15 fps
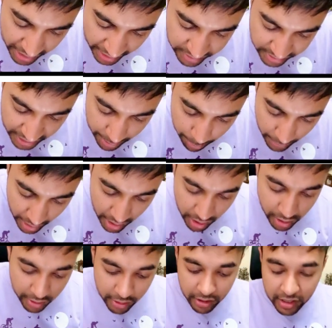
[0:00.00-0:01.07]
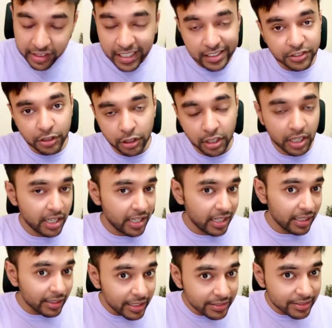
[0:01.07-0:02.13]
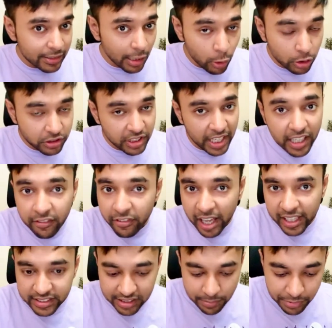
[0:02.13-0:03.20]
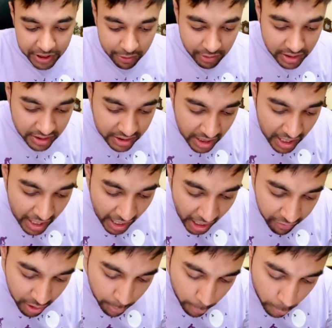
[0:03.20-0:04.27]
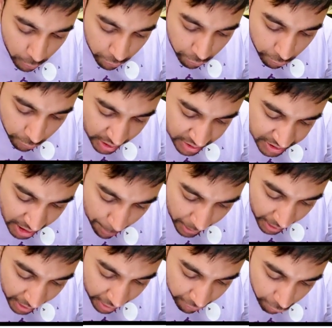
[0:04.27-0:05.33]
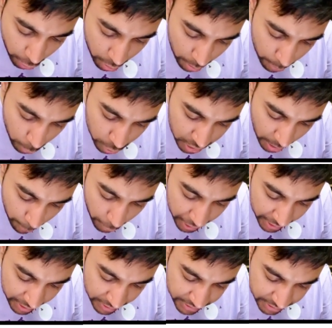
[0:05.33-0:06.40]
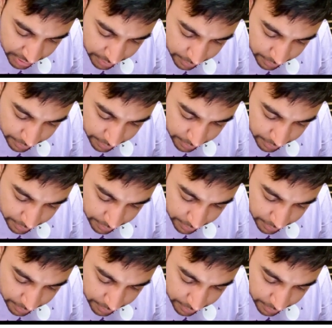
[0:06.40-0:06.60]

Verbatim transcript: are same. That's good. This looks like a valid subsequence. I will move one step ahead for both the pointers.